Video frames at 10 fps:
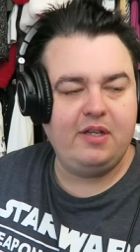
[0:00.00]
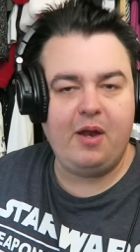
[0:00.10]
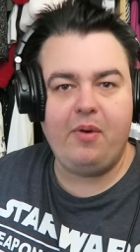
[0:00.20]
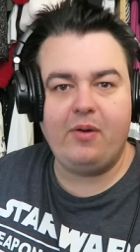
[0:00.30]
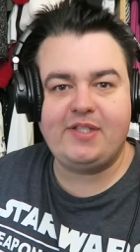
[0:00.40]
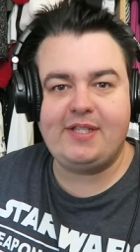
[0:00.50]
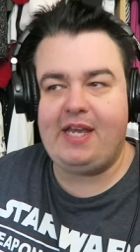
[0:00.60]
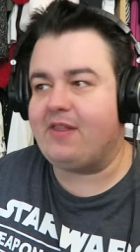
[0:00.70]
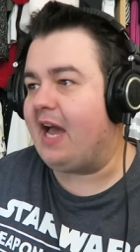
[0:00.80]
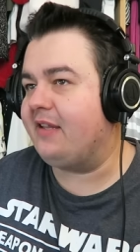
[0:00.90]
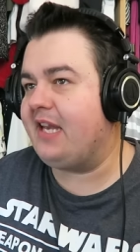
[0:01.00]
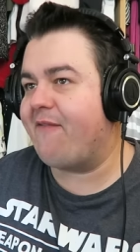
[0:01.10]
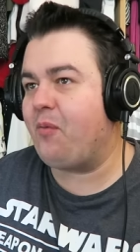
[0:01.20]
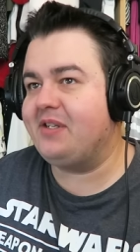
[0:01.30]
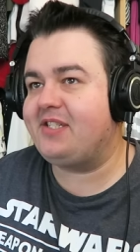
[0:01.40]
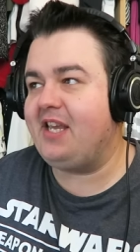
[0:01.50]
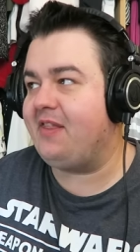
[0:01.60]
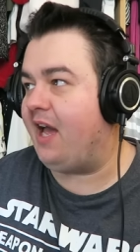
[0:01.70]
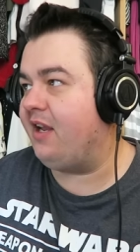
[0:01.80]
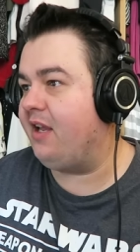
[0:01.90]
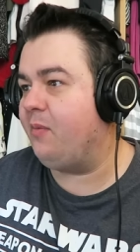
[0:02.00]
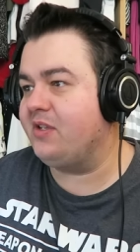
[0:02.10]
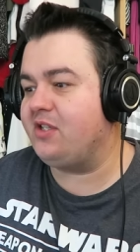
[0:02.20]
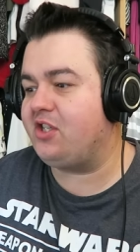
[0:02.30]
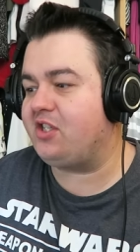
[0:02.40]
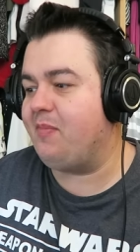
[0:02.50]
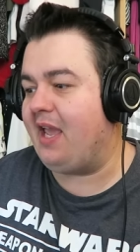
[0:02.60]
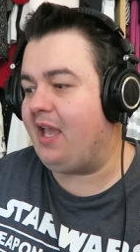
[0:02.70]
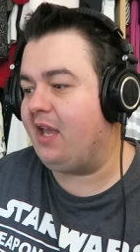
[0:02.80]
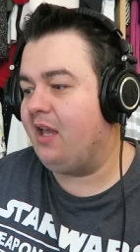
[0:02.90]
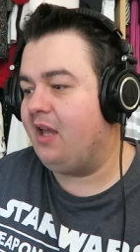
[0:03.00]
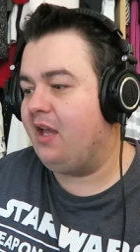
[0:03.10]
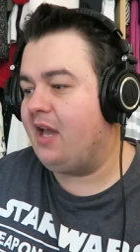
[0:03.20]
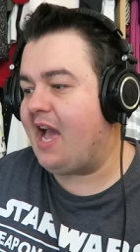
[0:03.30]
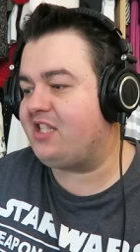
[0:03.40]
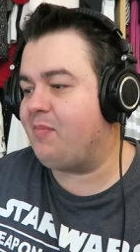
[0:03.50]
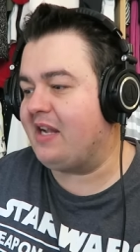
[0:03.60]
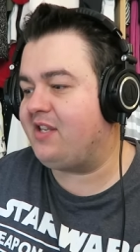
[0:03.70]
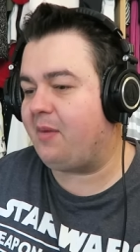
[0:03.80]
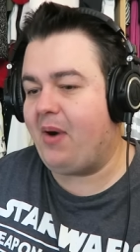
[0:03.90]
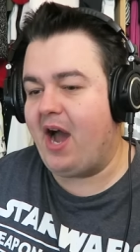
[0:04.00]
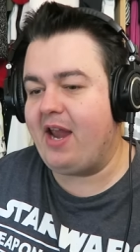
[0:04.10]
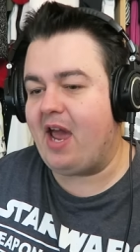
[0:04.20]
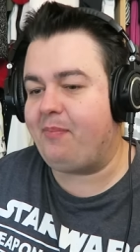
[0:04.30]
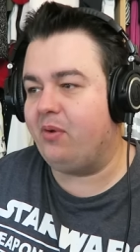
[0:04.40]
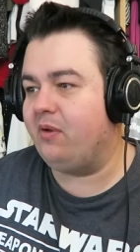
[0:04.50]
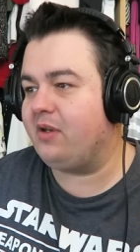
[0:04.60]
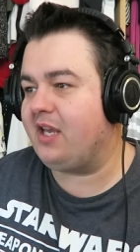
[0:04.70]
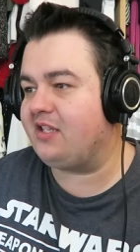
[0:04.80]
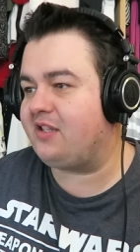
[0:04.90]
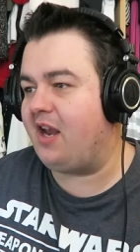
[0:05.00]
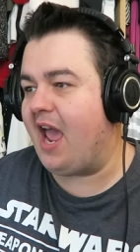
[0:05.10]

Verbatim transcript: Did anyone else see that? Did everyone see that? It wasn't just me. Asthmatic pineapple kissed an